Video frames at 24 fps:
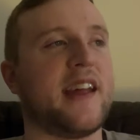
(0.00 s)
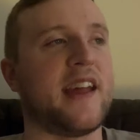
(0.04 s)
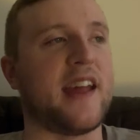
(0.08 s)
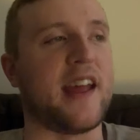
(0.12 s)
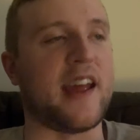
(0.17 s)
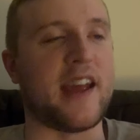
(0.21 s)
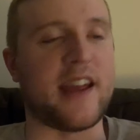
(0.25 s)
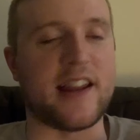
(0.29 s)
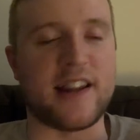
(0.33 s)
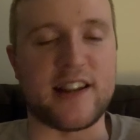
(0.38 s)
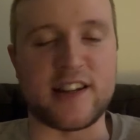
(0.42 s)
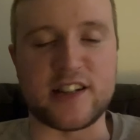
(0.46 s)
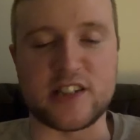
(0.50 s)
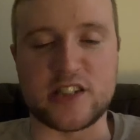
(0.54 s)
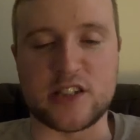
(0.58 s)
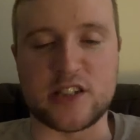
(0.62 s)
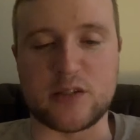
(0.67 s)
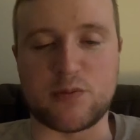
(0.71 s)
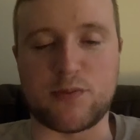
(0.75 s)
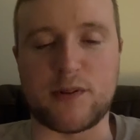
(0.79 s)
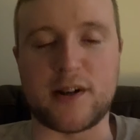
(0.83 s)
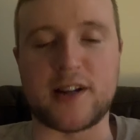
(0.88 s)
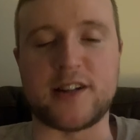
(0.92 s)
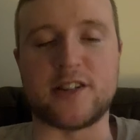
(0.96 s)
in the
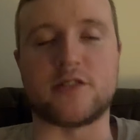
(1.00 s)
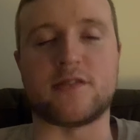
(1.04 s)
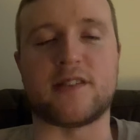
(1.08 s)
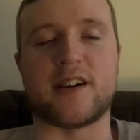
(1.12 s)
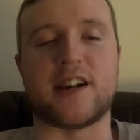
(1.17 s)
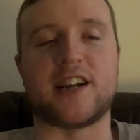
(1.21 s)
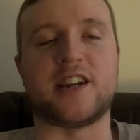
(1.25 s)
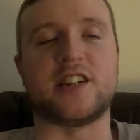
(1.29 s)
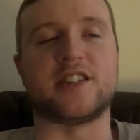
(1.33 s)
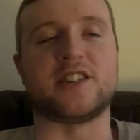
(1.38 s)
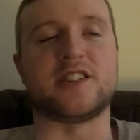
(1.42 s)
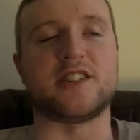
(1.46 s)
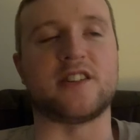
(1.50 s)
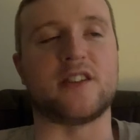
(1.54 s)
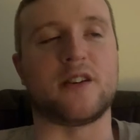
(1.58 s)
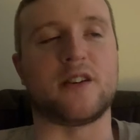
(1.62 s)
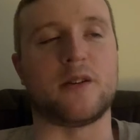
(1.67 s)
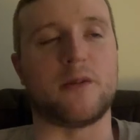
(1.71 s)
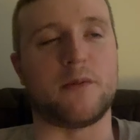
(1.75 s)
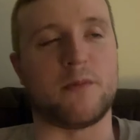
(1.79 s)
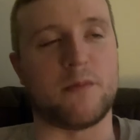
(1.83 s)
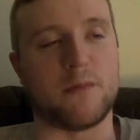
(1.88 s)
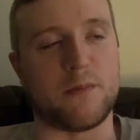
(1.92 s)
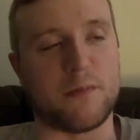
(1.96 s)
sprint race,
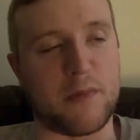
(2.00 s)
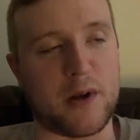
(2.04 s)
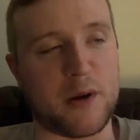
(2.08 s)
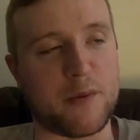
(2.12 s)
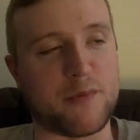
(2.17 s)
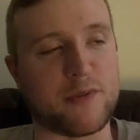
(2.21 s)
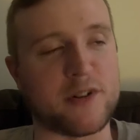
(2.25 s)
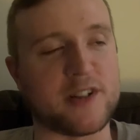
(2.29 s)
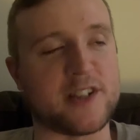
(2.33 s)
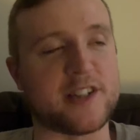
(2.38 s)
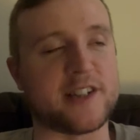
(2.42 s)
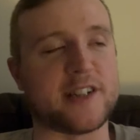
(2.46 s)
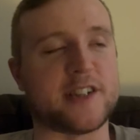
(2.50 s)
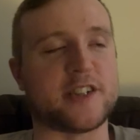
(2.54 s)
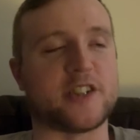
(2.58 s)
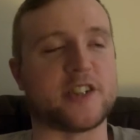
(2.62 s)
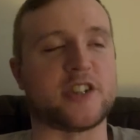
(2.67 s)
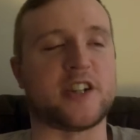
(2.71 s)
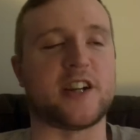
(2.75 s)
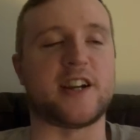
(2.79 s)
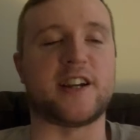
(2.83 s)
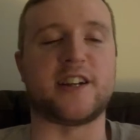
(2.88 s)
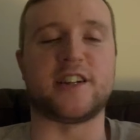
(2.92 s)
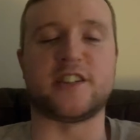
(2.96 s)
my
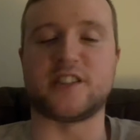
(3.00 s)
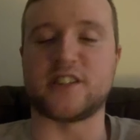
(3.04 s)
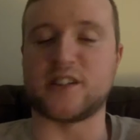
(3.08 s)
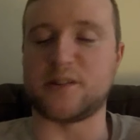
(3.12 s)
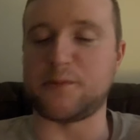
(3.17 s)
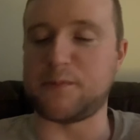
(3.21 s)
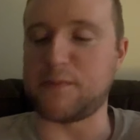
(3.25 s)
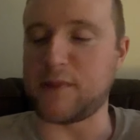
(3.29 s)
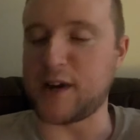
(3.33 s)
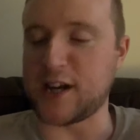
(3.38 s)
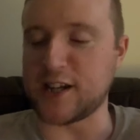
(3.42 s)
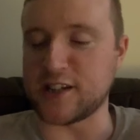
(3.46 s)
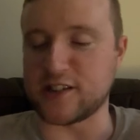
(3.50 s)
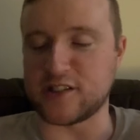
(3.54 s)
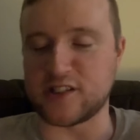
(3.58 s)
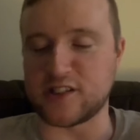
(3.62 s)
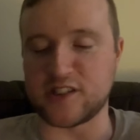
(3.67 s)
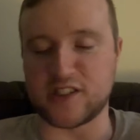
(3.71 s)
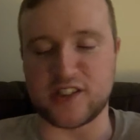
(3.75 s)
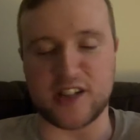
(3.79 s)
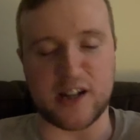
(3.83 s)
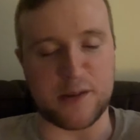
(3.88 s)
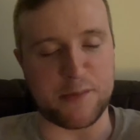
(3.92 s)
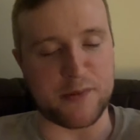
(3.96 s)
prediction is Max
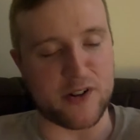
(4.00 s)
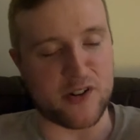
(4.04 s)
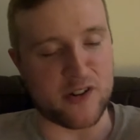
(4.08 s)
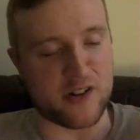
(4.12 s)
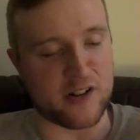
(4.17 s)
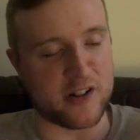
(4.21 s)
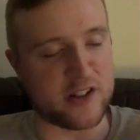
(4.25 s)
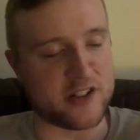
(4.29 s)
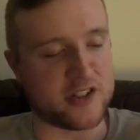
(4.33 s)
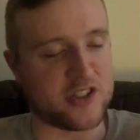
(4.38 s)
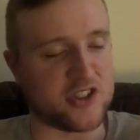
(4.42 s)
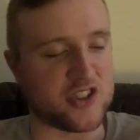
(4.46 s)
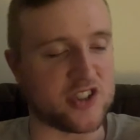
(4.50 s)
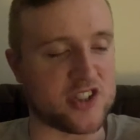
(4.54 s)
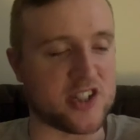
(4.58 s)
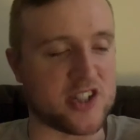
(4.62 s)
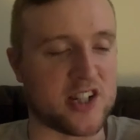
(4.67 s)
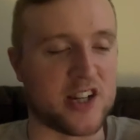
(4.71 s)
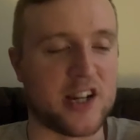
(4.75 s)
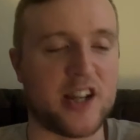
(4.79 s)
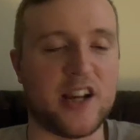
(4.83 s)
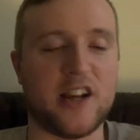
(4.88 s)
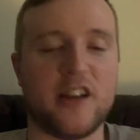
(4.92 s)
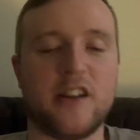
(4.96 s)
Verstappen first,
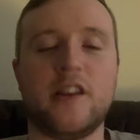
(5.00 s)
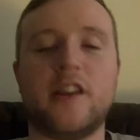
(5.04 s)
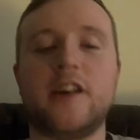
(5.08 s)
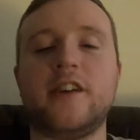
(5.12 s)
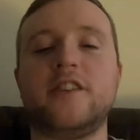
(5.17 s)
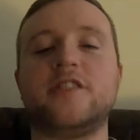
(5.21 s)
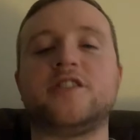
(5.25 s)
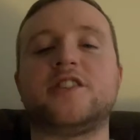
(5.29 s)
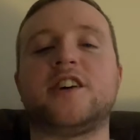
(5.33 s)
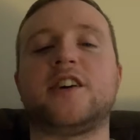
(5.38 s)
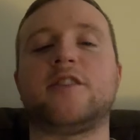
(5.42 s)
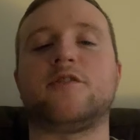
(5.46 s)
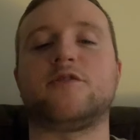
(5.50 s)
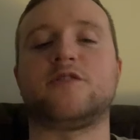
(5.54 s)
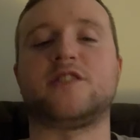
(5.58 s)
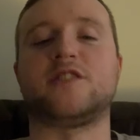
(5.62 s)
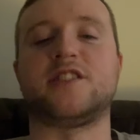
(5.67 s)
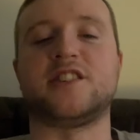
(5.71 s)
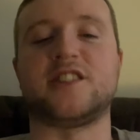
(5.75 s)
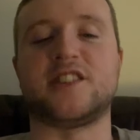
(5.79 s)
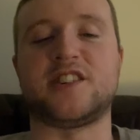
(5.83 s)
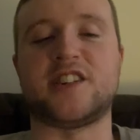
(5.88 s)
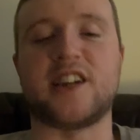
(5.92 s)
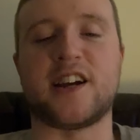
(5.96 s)
Lewis
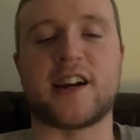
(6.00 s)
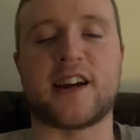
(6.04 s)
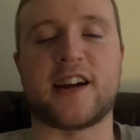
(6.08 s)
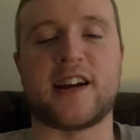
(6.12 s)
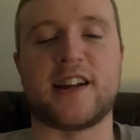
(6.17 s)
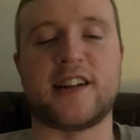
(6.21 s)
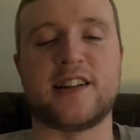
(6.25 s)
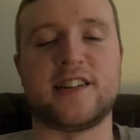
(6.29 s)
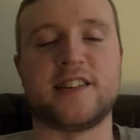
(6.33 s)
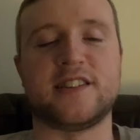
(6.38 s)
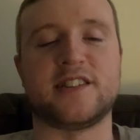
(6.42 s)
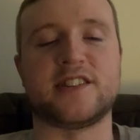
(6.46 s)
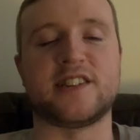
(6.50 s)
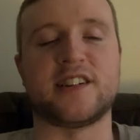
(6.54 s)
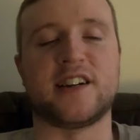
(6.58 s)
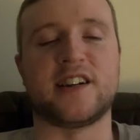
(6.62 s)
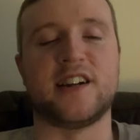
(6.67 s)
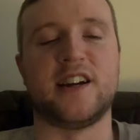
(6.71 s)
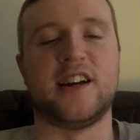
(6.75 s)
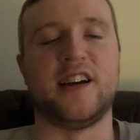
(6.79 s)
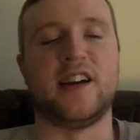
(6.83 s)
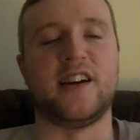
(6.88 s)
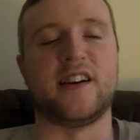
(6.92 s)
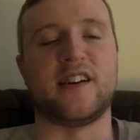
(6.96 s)
Hamilton second,
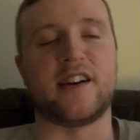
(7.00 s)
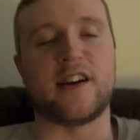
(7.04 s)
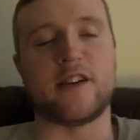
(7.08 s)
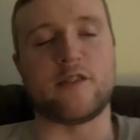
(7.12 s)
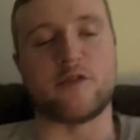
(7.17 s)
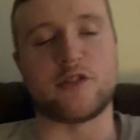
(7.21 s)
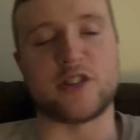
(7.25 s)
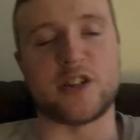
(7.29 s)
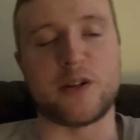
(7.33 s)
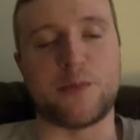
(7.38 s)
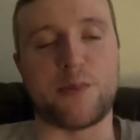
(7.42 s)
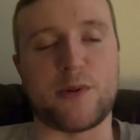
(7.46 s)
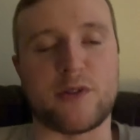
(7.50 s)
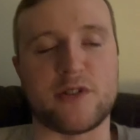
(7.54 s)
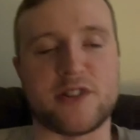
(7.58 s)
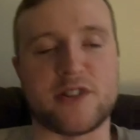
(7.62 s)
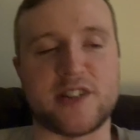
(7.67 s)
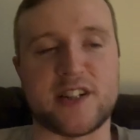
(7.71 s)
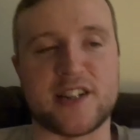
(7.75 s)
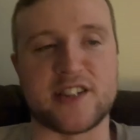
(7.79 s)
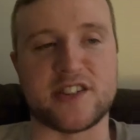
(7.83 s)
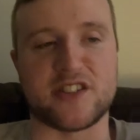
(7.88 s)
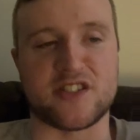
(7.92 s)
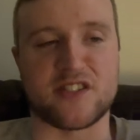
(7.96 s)
Valtteri
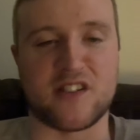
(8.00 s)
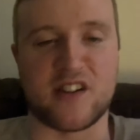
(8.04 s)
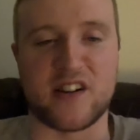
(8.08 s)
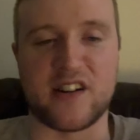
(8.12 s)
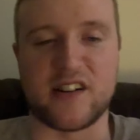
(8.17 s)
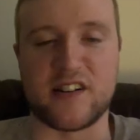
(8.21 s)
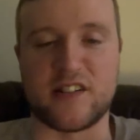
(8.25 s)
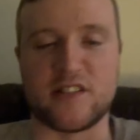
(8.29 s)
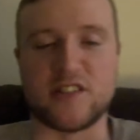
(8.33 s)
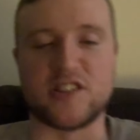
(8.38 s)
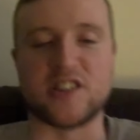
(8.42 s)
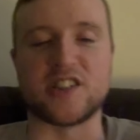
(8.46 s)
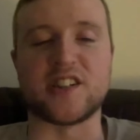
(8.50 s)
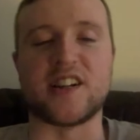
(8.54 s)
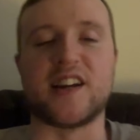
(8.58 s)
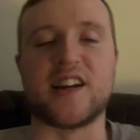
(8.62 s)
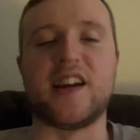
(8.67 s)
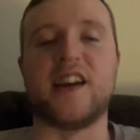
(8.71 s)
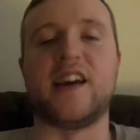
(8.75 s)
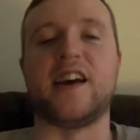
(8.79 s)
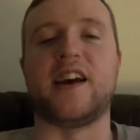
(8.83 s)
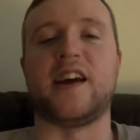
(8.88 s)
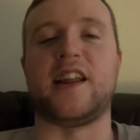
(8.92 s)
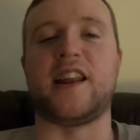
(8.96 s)
Bottas third.
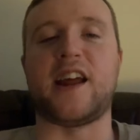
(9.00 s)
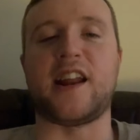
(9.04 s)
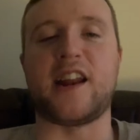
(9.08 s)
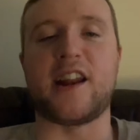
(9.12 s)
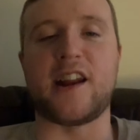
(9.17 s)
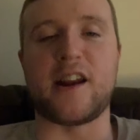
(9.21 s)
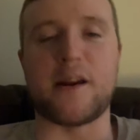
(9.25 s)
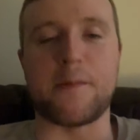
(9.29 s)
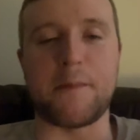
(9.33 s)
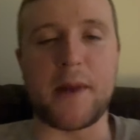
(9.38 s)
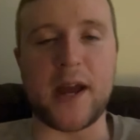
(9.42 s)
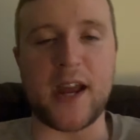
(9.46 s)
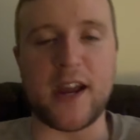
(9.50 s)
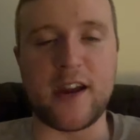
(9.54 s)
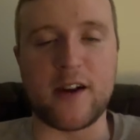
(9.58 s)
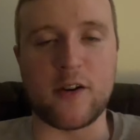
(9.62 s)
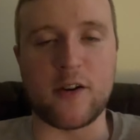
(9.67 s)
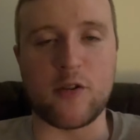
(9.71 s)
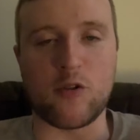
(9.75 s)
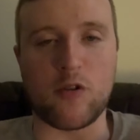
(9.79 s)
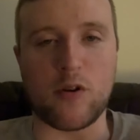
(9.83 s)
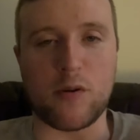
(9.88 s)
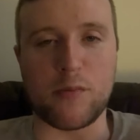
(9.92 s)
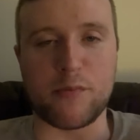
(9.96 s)
And then in the main
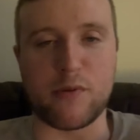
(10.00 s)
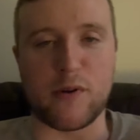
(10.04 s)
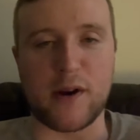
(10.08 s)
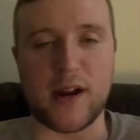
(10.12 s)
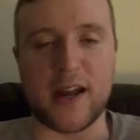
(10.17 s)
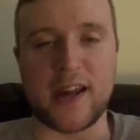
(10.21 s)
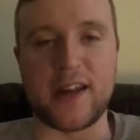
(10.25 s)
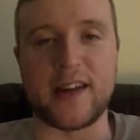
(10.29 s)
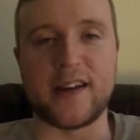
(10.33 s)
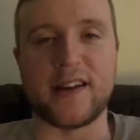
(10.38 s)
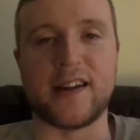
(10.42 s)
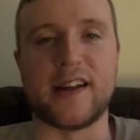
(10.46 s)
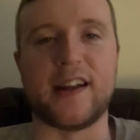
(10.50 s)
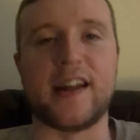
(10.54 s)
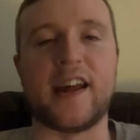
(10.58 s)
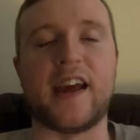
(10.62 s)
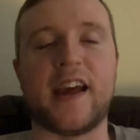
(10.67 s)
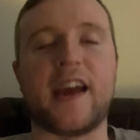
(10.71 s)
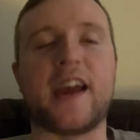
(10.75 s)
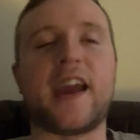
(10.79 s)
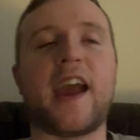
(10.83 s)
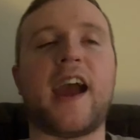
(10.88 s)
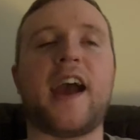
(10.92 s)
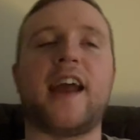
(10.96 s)
Grand Prix,
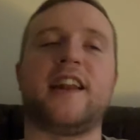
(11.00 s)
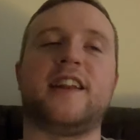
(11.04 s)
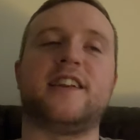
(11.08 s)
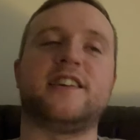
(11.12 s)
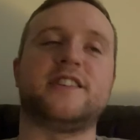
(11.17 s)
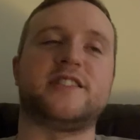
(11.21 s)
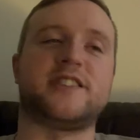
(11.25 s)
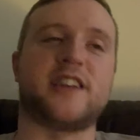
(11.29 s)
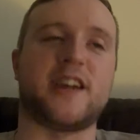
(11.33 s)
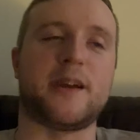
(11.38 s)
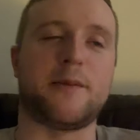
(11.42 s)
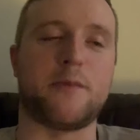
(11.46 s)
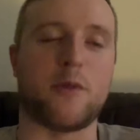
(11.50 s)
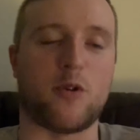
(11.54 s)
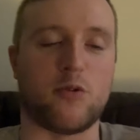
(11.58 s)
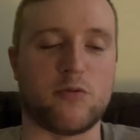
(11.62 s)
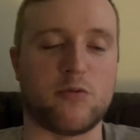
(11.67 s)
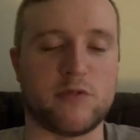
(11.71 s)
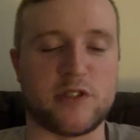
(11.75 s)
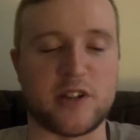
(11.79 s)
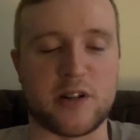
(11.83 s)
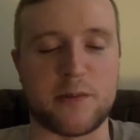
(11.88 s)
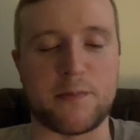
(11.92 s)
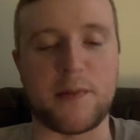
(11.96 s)
again, the same
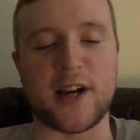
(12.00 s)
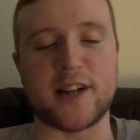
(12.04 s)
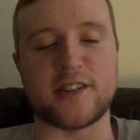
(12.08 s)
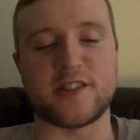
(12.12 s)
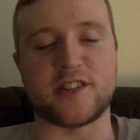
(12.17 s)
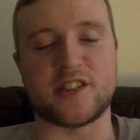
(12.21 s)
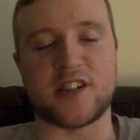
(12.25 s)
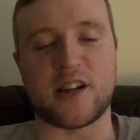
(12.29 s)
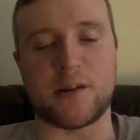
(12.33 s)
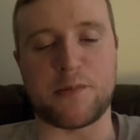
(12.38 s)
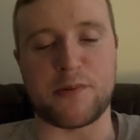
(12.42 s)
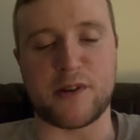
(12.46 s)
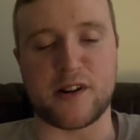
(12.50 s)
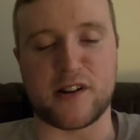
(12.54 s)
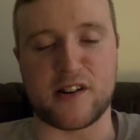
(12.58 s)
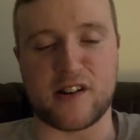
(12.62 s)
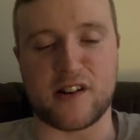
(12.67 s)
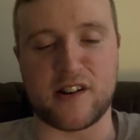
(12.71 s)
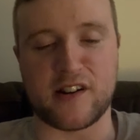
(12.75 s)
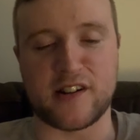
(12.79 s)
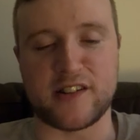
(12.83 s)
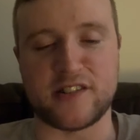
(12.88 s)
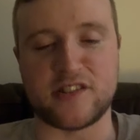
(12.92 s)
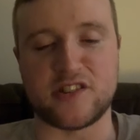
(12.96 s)
order. Max Verstappen
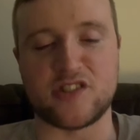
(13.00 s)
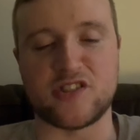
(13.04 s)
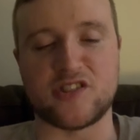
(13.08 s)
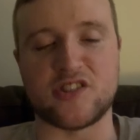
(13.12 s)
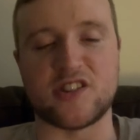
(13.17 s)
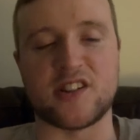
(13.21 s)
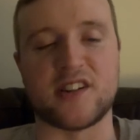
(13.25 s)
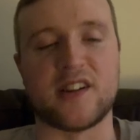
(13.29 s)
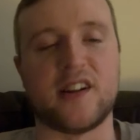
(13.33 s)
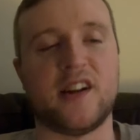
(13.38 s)
first,